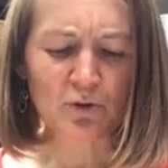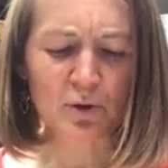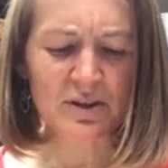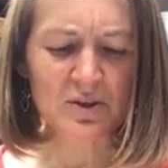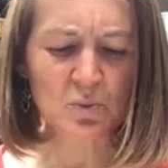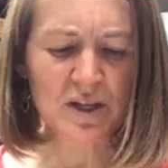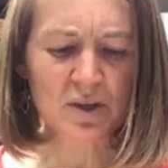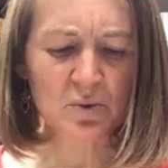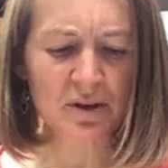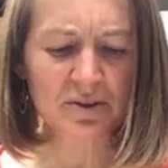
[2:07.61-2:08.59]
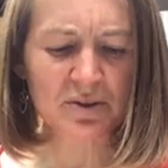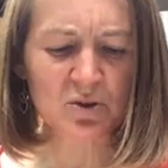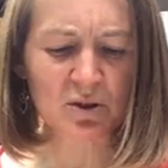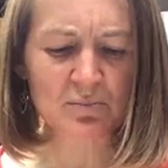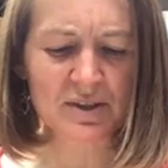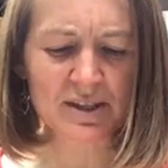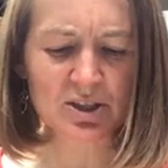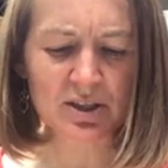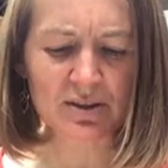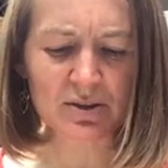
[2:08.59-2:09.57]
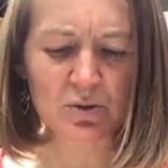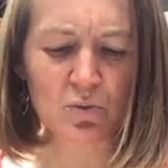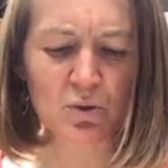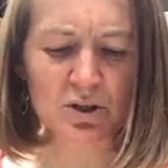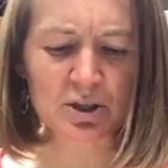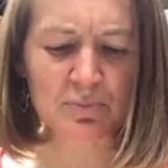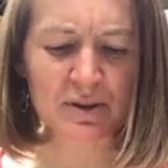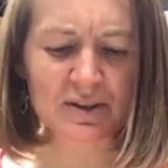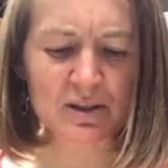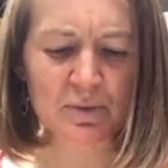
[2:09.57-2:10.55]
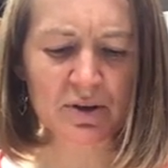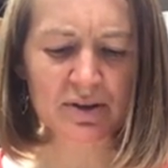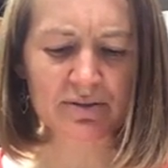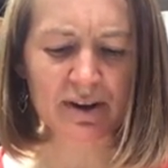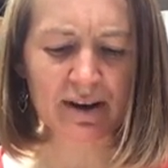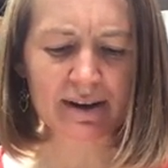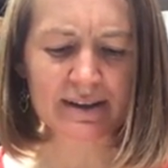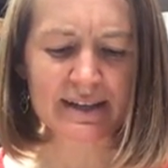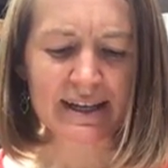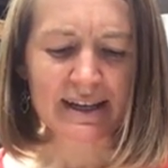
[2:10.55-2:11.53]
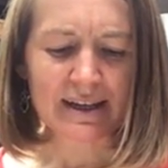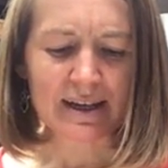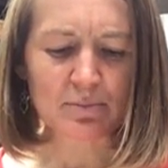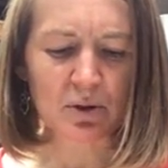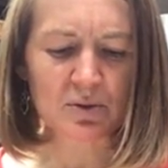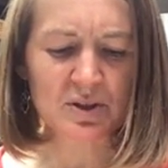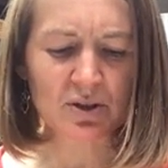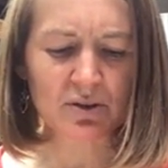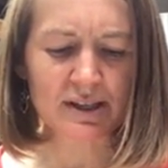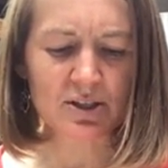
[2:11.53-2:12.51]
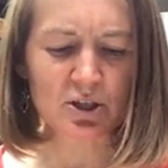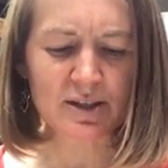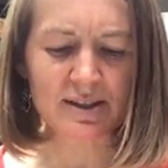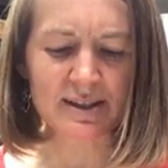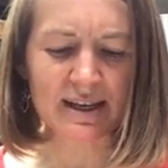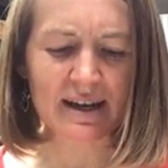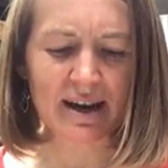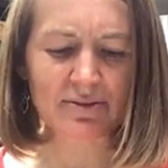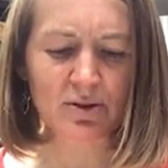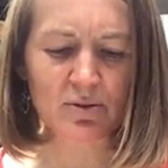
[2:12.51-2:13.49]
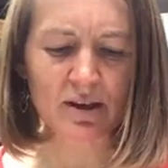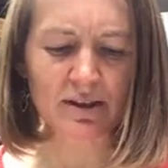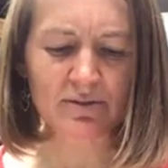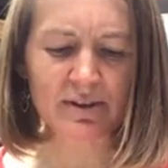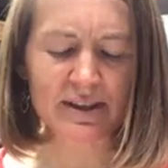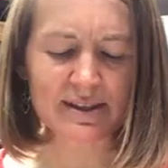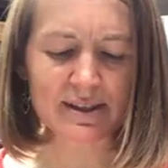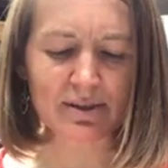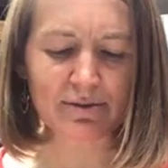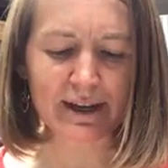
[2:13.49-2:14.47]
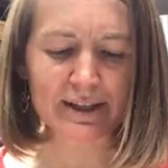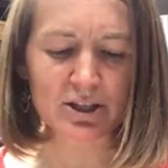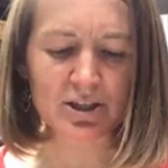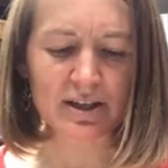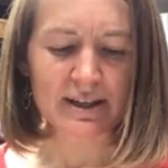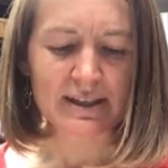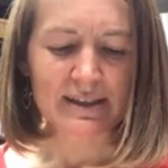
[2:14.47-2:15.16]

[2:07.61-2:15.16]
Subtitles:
For it is we who are the circumcision, who worship in the Spirit of God, and boast in Christ Jesus, and have no confidence in the flesh,